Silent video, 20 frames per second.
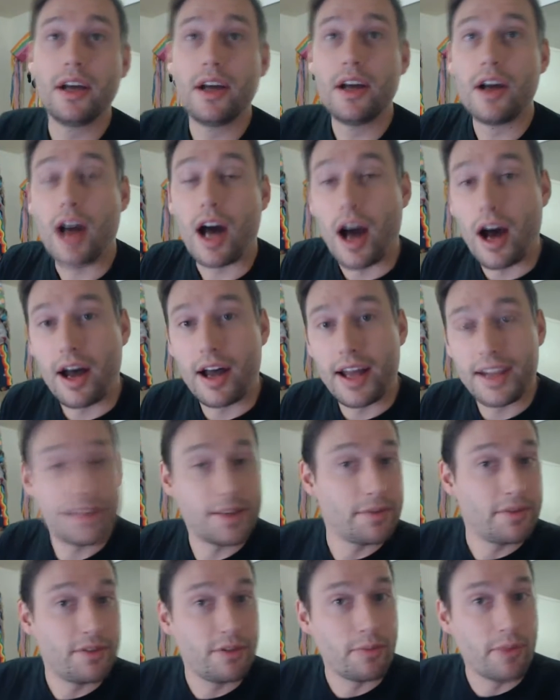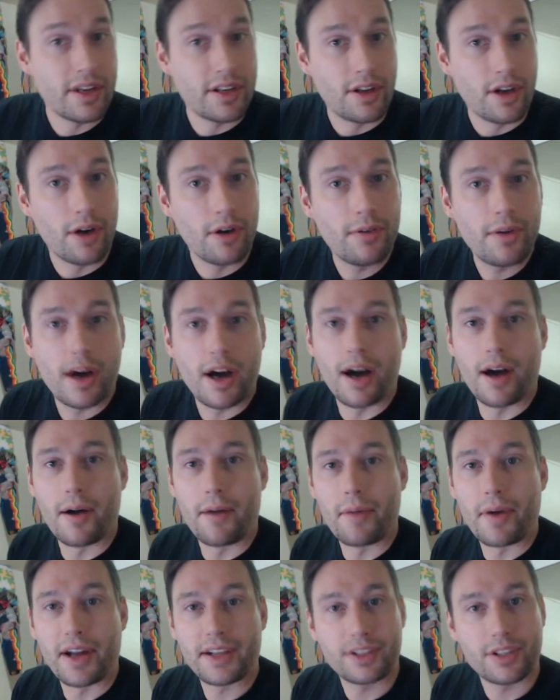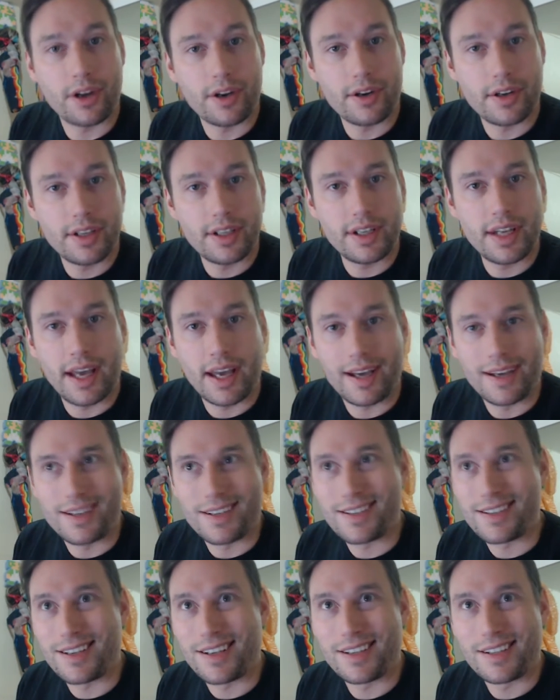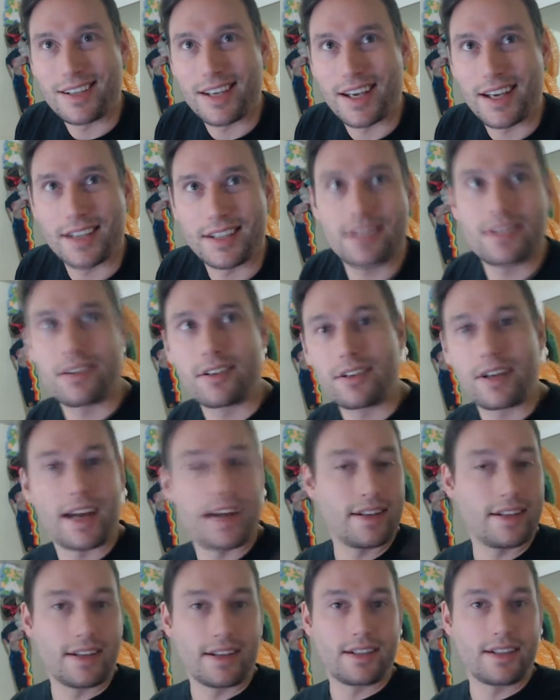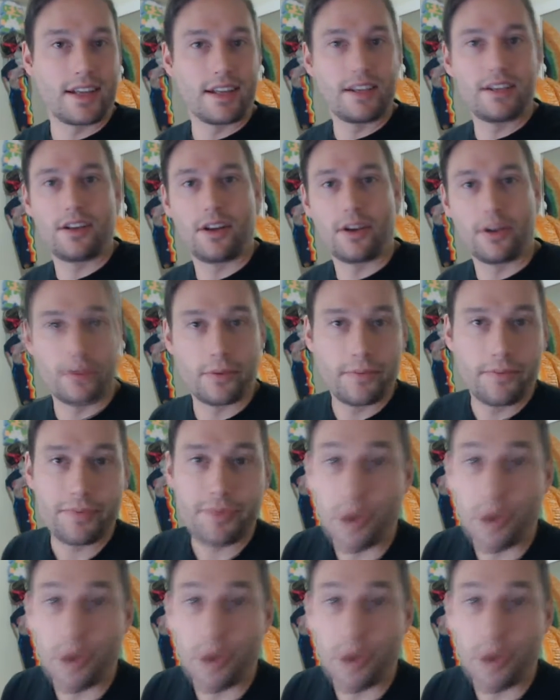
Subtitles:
as some of you might know, I started as a tester at Nintendo